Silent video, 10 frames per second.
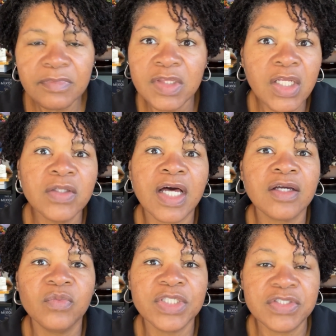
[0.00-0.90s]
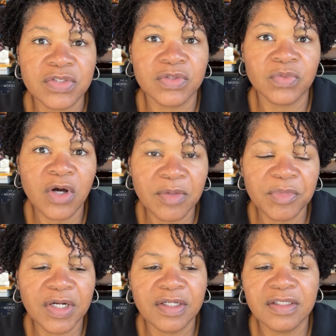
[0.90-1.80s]
No luck. Went to the
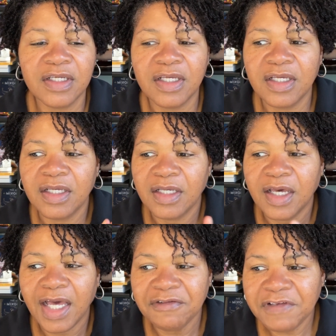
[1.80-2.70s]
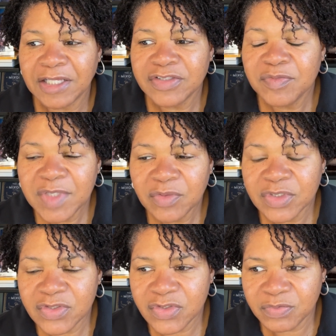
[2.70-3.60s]
Walmart. I found some that were
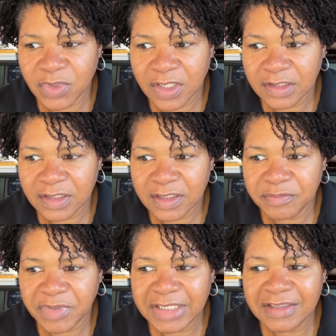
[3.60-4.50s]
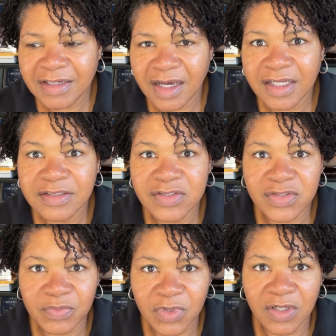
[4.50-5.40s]
smaller, but not
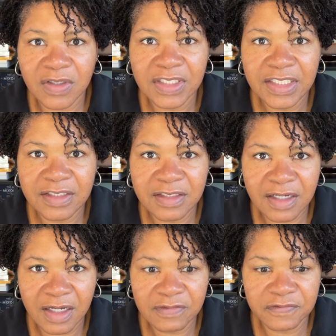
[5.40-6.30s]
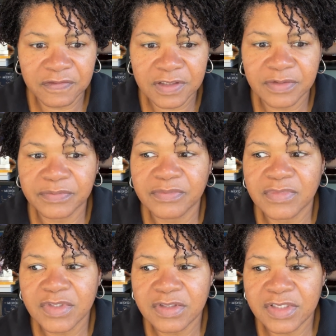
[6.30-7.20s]
small enough.
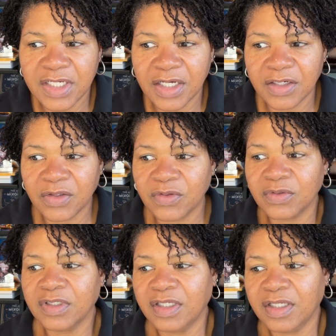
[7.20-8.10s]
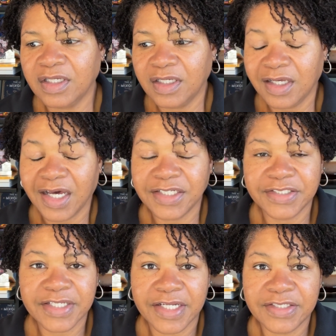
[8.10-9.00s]
So I
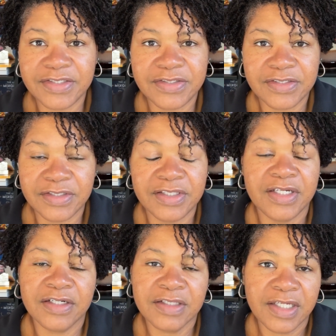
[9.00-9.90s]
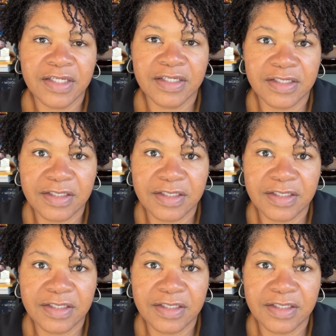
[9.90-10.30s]
just kind of stood there like